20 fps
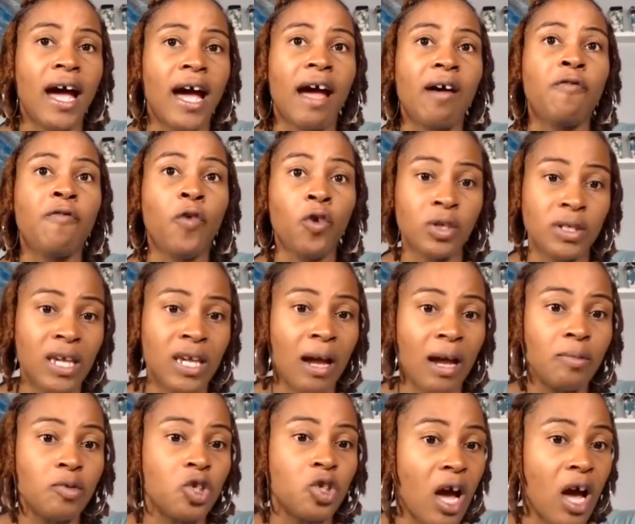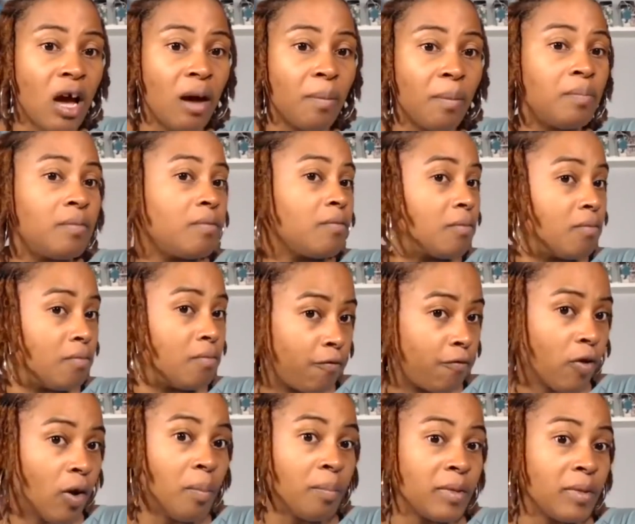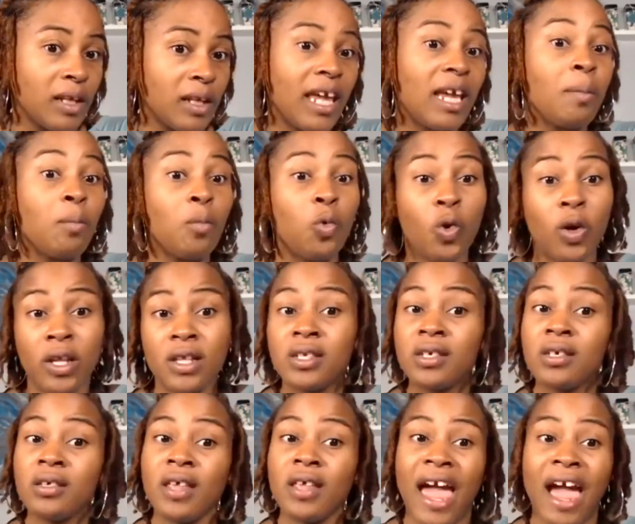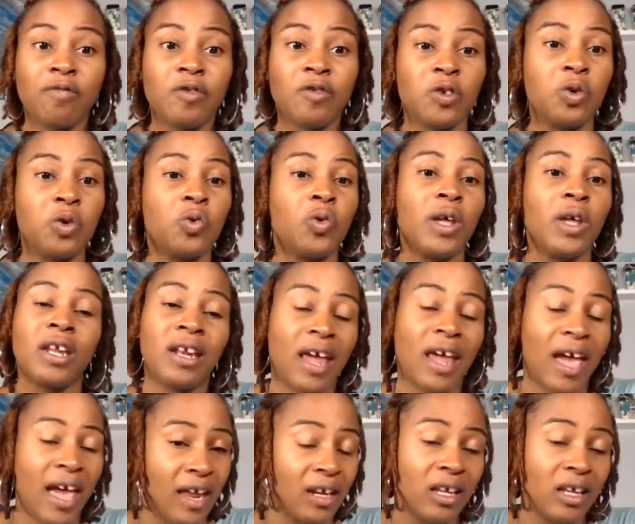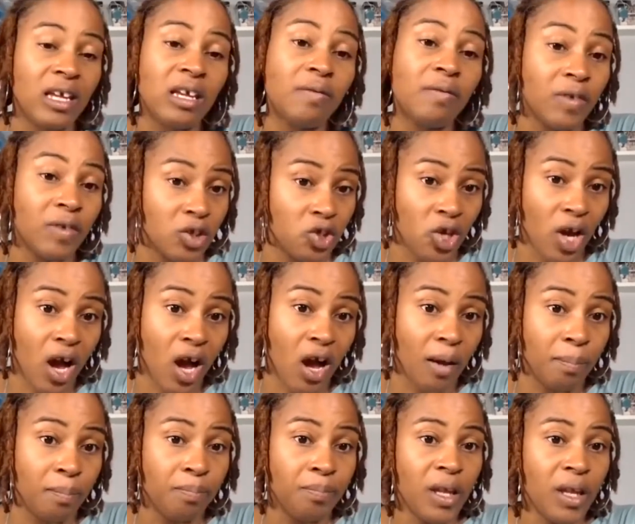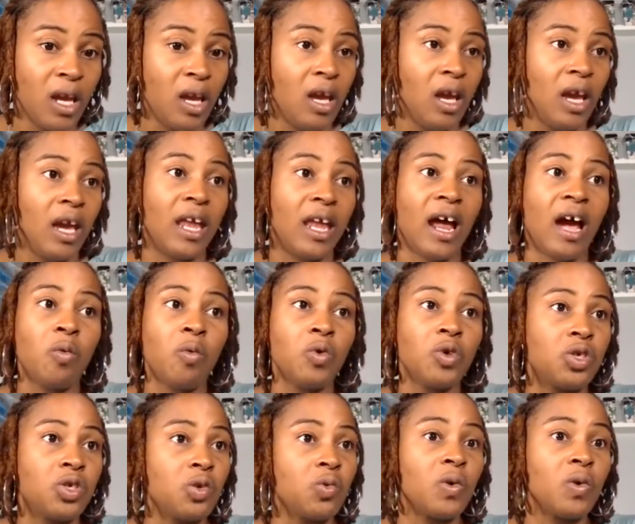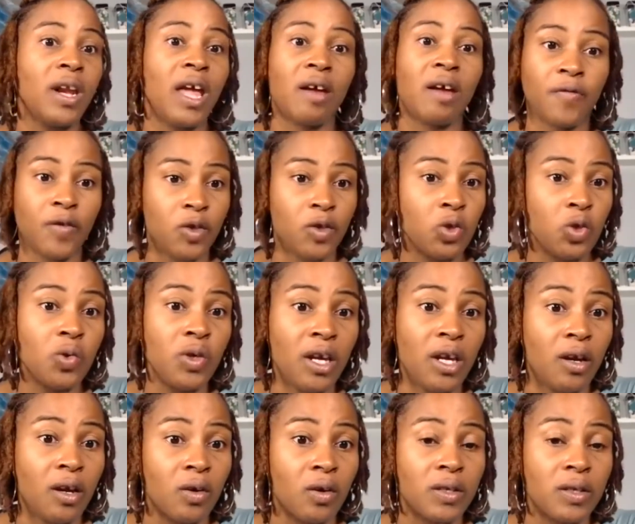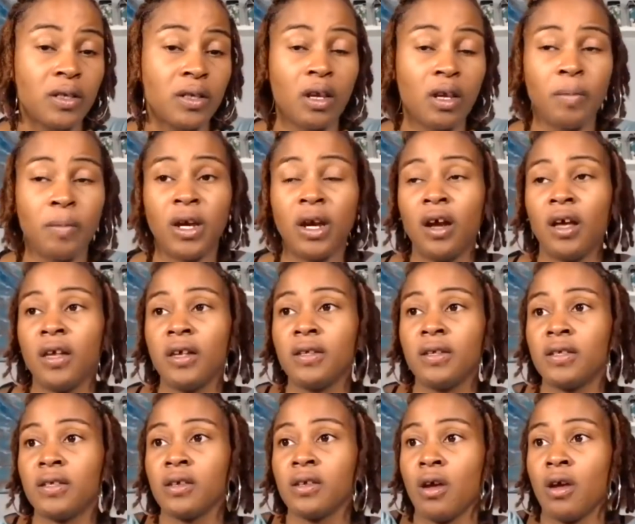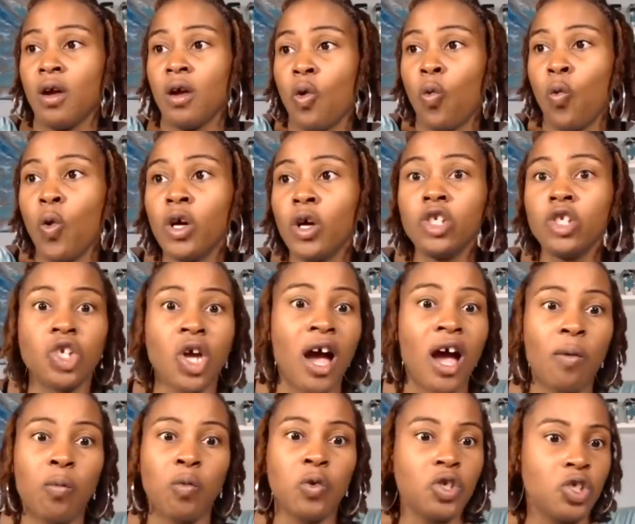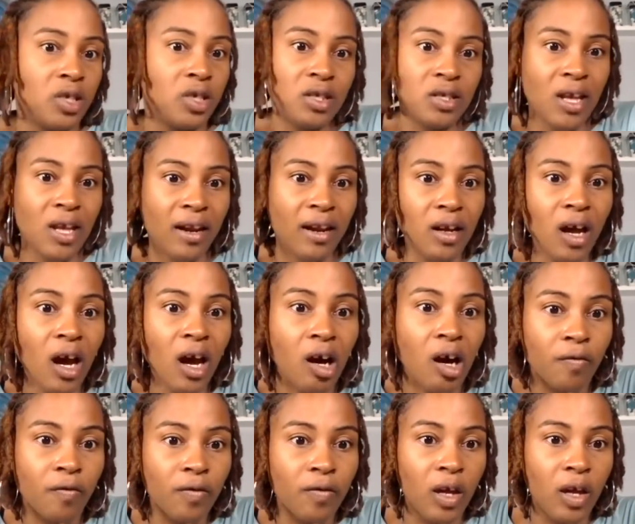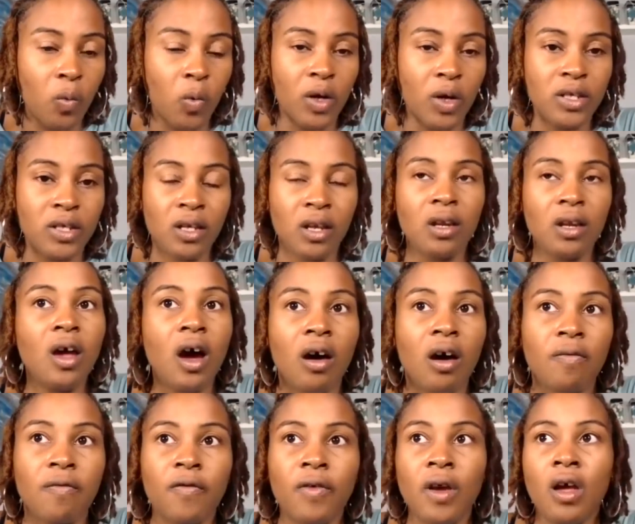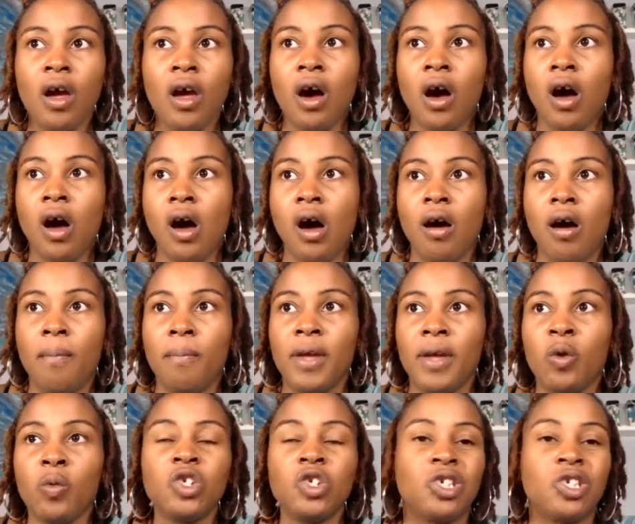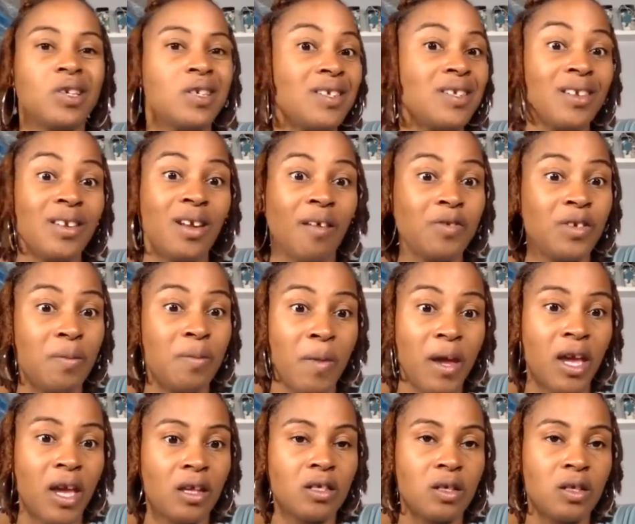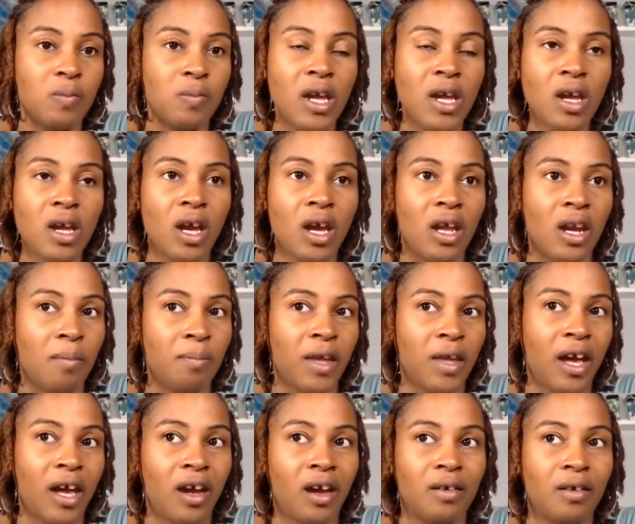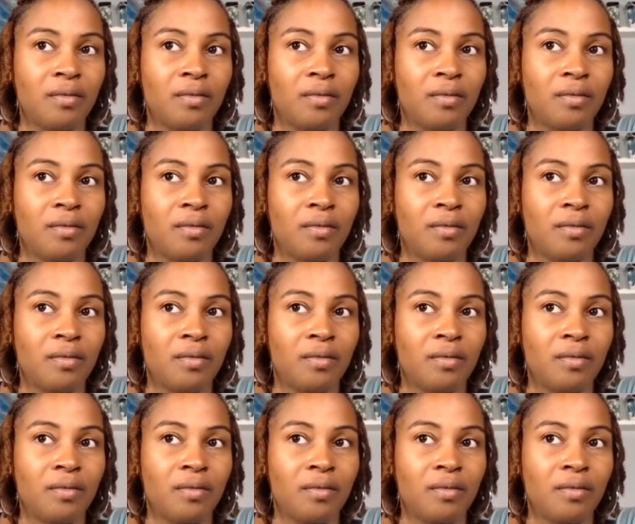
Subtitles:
full-time job from the late morning till the afternoon, and then I had an evening job. And I was doing that for 2 years because one job was just not enough. It wasn't enough. It was just enough to make ends meet. And I'm like,